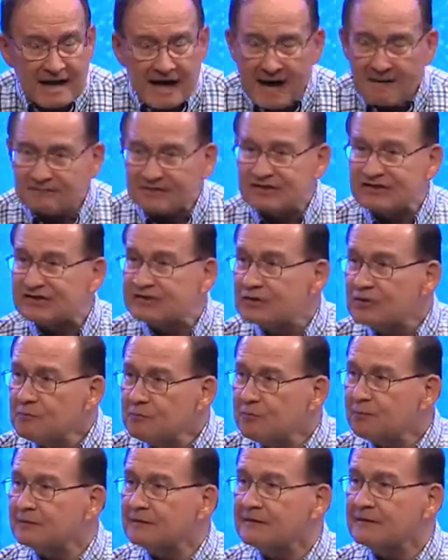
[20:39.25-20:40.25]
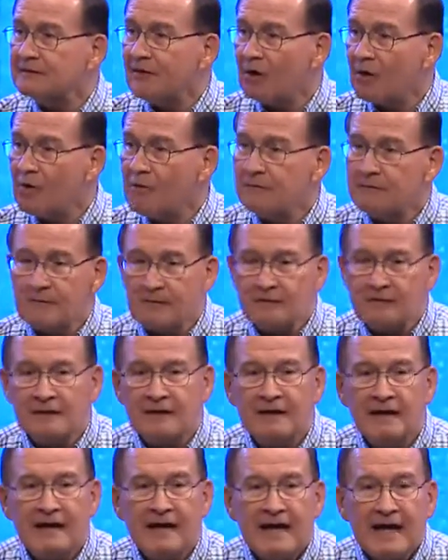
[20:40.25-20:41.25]
I'm stooped over.
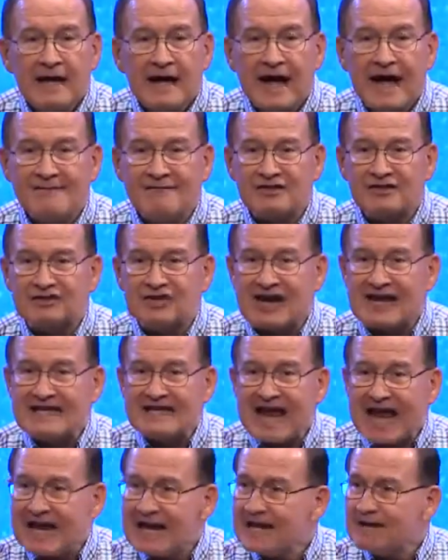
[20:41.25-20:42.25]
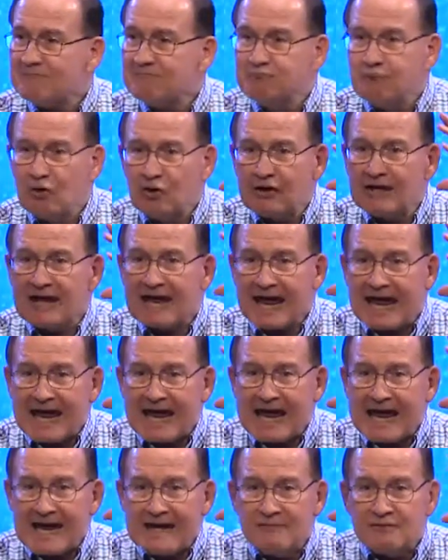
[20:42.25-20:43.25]
I have this gigantic bullet
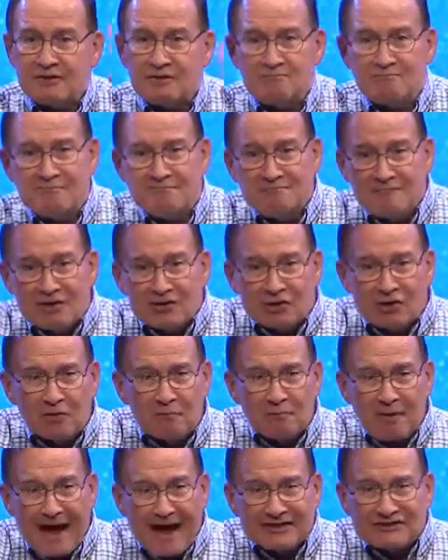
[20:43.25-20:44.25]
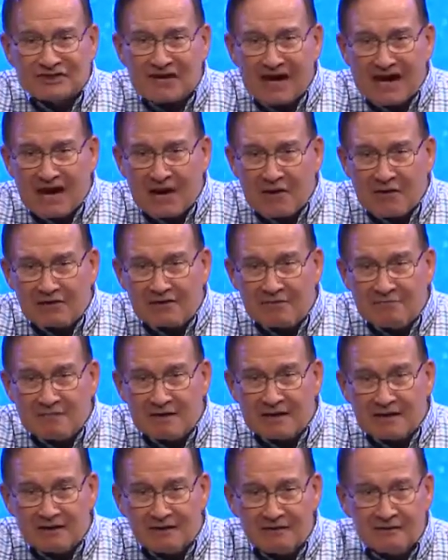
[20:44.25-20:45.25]
head with a little patch of hair in the
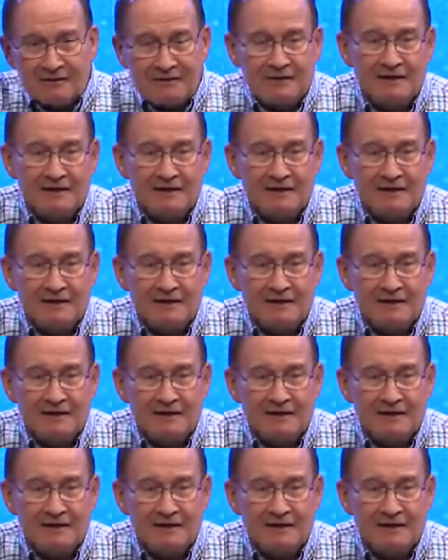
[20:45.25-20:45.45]
middle.